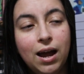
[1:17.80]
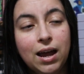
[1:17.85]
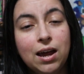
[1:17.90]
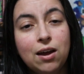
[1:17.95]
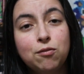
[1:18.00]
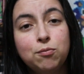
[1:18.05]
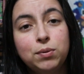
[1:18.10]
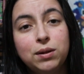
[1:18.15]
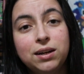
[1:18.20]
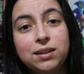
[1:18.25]
I
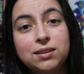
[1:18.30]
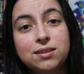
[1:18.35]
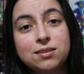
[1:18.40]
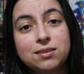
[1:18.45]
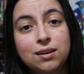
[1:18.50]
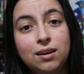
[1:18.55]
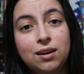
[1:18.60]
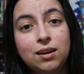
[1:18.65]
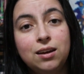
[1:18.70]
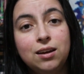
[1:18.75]
have played
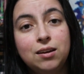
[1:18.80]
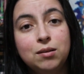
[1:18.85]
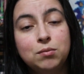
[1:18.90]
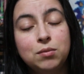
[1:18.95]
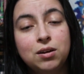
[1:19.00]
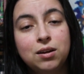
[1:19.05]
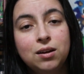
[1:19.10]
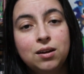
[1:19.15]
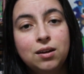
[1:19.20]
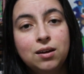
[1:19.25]
this
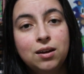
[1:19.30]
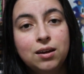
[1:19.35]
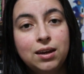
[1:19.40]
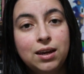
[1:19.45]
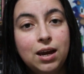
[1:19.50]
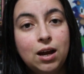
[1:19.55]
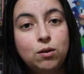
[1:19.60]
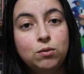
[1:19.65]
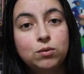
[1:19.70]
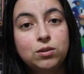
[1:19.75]
game
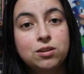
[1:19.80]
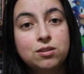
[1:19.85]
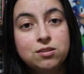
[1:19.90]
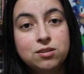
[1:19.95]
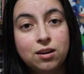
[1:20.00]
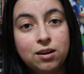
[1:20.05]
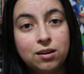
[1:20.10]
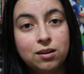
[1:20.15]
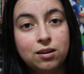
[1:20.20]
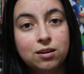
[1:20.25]
countless
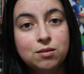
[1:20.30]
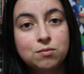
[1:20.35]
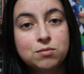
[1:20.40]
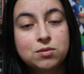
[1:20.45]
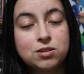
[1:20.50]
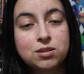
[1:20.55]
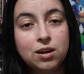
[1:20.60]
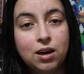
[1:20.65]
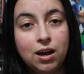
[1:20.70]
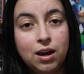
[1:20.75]

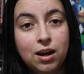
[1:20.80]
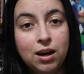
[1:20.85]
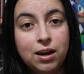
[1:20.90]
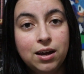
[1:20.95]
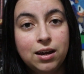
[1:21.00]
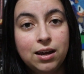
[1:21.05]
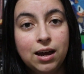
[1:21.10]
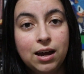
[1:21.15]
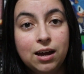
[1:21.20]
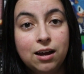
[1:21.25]
times.
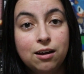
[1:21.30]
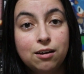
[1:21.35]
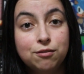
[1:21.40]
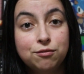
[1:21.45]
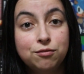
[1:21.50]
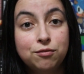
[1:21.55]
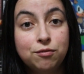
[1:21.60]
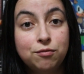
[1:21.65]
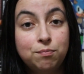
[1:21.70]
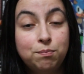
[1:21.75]
I
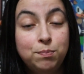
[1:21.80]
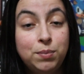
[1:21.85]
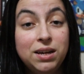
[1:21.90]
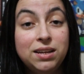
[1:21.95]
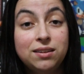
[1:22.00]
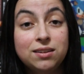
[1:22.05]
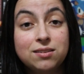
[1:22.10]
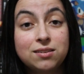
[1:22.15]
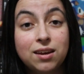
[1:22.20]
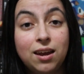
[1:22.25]
have
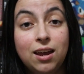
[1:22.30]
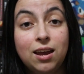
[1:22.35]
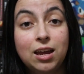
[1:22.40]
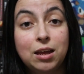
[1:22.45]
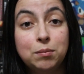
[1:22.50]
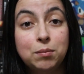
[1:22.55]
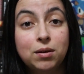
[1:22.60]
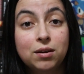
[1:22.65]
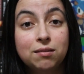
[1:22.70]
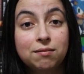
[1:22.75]
beat this
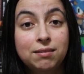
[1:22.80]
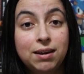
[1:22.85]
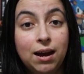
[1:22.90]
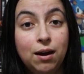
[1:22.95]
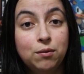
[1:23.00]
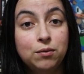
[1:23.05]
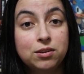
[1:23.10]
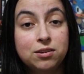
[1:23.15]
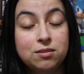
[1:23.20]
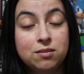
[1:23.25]
game
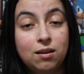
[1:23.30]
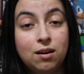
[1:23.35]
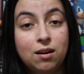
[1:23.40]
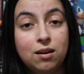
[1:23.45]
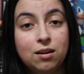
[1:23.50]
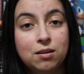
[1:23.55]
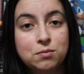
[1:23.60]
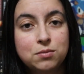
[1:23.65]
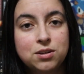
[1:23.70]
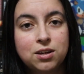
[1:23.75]
countless
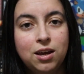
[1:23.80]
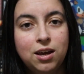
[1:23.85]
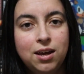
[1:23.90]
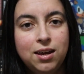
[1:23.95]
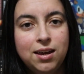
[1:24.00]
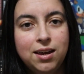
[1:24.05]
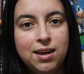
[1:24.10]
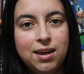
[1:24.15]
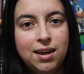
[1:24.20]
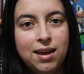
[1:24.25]
times.
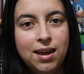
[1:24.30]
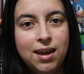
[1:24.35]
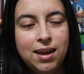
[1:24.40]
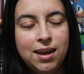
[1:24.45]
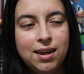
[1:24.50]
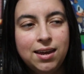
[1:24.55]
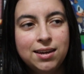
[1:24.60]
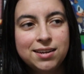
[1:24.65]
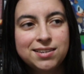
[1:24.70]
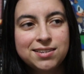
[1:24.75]

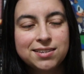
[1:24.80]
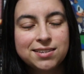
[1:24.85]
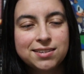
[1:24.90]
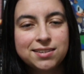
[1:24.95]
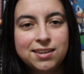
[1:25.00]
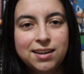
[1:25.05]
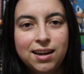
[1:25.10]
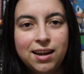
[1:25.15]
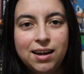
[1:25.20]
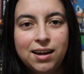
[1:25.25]
And
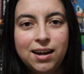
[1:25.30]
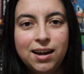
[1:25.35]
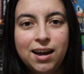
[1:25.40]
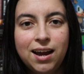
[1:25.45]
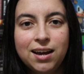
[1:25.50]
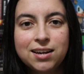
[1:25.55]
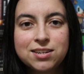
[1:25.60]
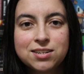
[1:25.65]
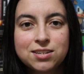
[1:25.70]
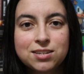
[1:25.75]

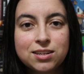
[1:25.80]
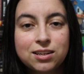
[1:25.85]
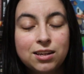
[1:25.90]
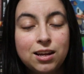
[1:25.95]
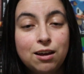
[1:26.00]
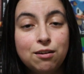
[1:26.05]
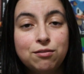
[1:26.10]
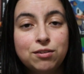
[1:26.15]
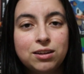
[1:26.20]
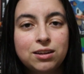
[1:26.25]
I just
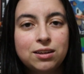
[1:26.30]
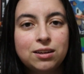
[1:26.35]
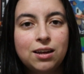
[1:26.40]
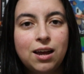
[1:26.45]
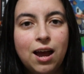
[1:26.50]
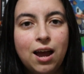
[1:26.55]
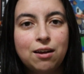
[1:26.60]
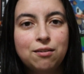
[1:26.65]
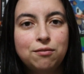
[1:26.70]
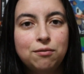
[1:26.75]
love it.
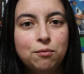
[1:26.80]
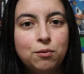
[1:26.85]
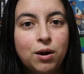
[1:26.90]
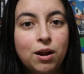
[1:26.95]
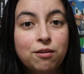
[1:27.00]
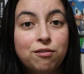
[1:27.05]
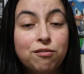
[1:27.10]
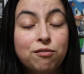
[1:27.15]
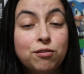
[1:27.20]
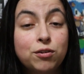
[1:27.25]
I when
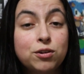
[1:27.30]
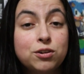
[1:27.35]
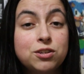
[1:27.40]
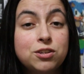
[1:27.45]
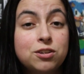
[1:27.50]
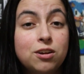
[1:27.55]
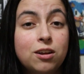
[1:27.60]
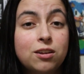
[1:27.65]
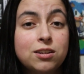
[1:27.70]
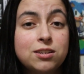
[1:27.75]
I first
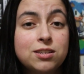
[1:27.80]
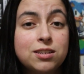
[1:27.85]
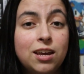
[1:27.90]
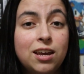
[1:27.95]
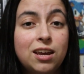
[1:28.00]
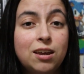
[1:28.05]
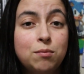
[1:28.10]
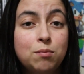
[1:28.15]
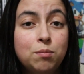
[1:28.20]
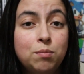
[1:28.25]
saw this
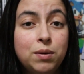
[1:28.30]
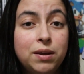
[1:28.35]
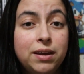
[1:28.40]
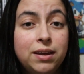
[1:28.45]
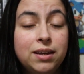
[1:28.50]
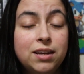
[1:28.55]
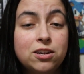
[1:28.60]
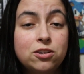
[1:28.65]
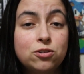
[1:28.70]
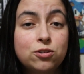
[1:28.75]
game
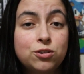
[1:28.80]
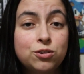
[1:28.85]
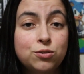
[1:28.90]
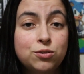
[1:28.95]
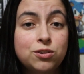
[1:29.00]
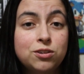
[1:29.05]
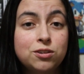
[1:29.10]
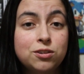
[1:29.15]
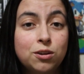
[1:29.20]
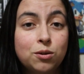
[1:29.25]
being
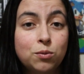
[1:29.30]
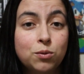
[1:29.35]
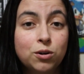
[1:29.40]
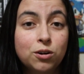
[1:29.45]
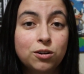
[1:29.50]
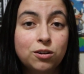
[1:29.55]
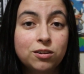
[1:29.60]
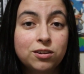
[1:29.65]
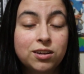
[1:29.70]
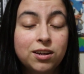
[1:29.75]
introduced to the
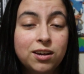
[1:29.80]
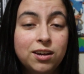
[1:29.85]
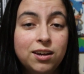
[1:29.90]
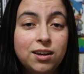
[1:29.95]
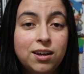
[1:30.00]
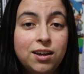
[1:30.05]
world